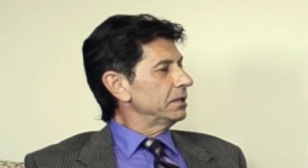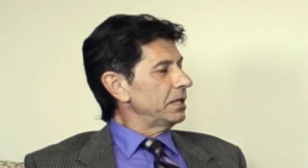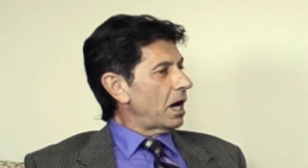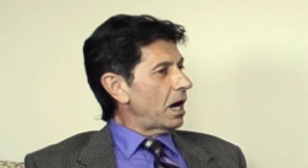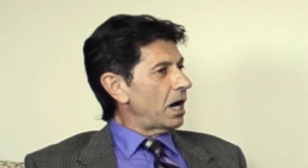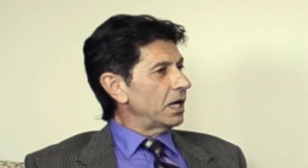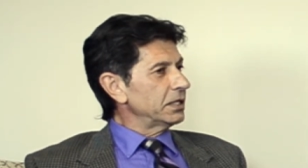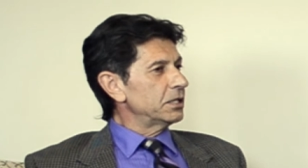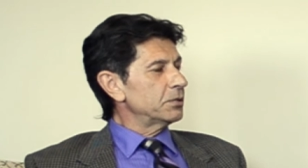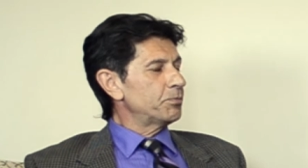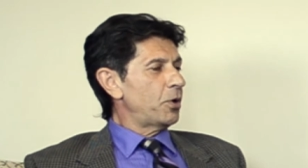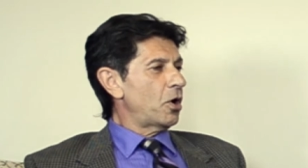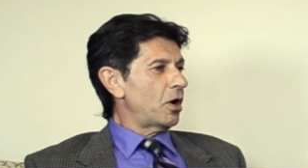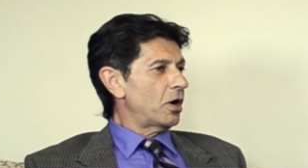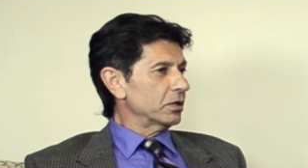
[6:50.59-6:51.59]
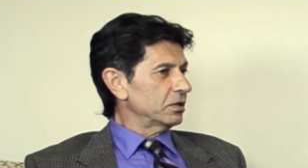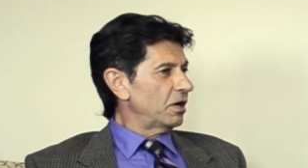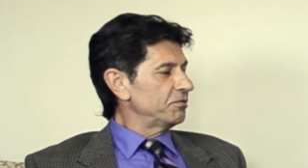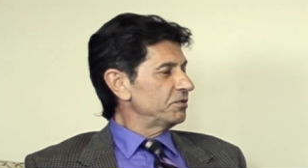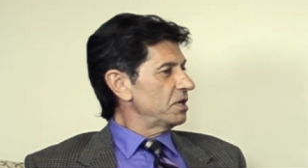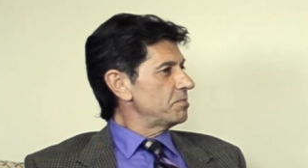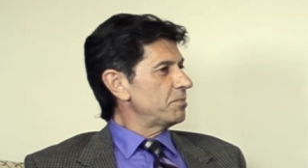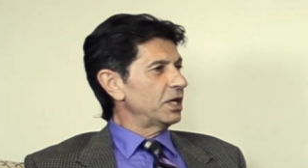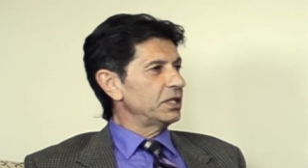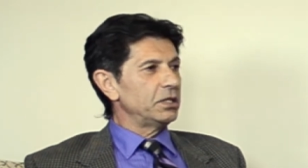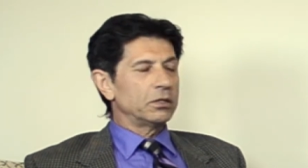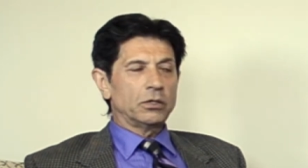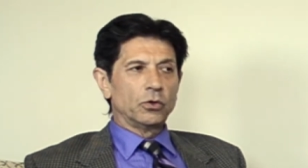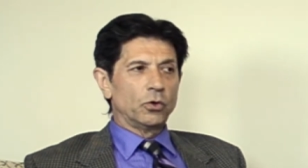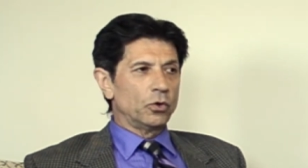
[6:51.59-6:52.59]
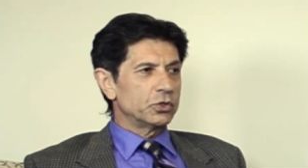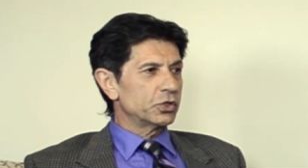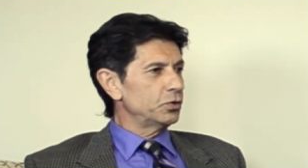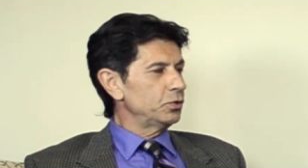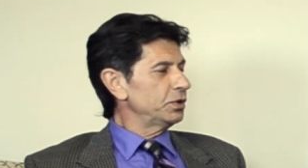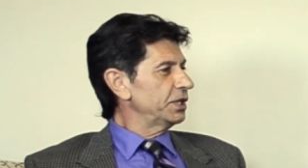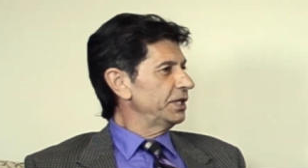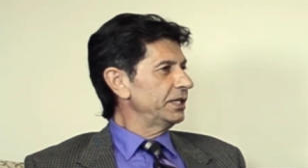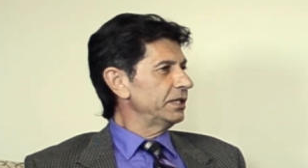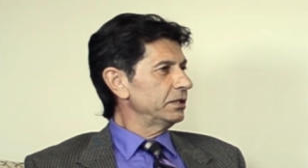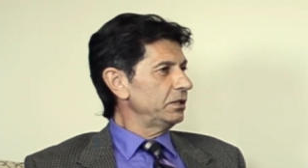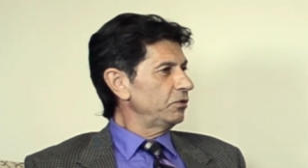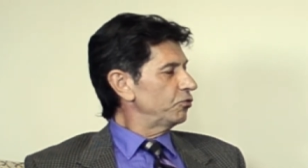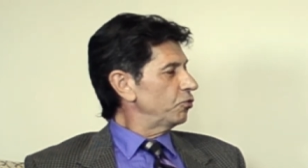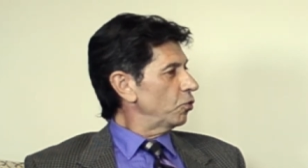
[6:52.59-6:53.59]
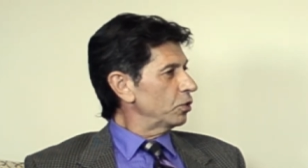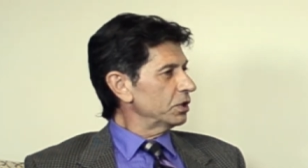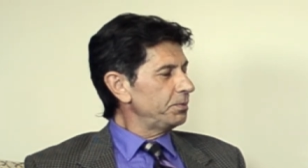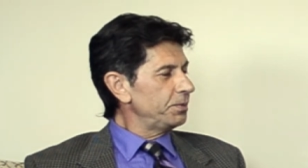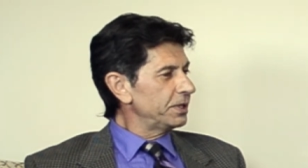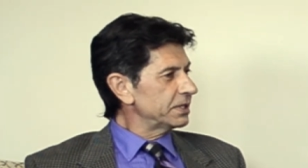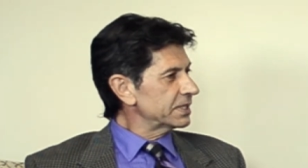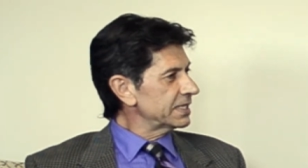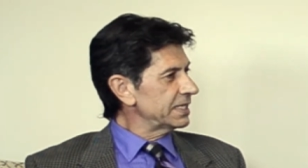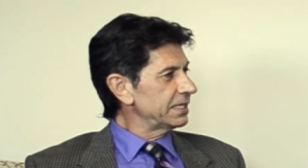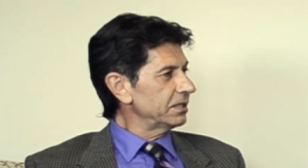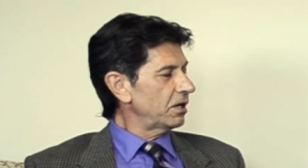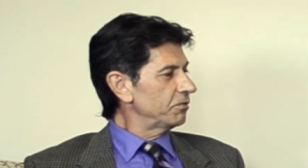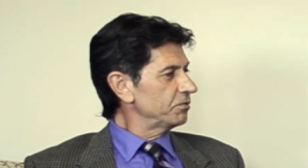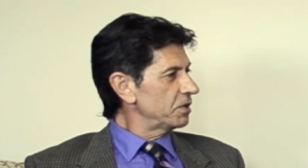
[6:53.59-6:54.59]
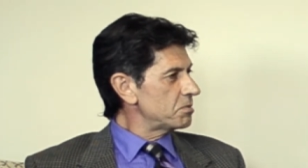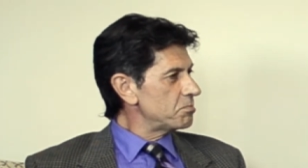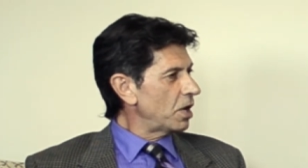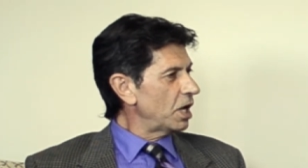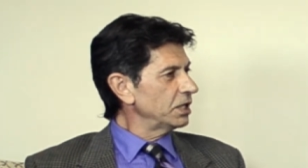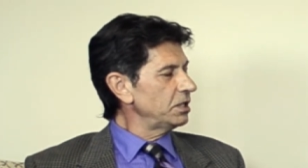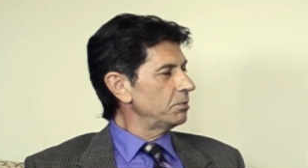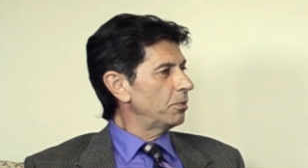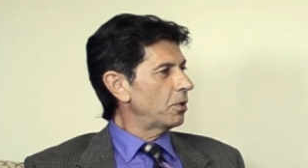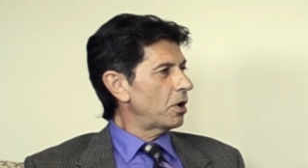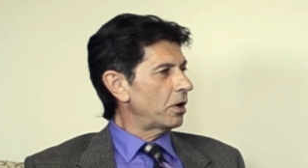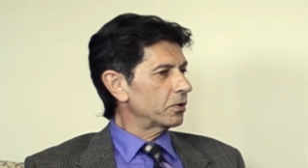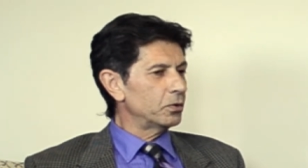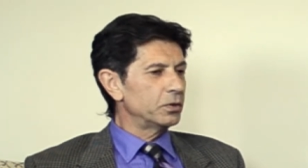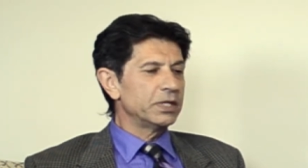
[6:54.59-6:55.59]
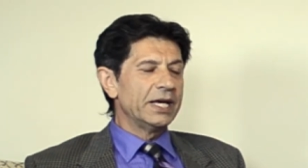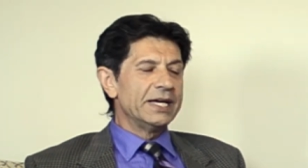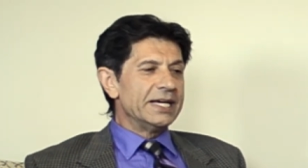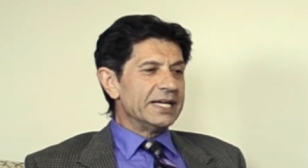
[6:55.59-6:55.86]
the other part of the money close to 30 40 percent of the money borrowed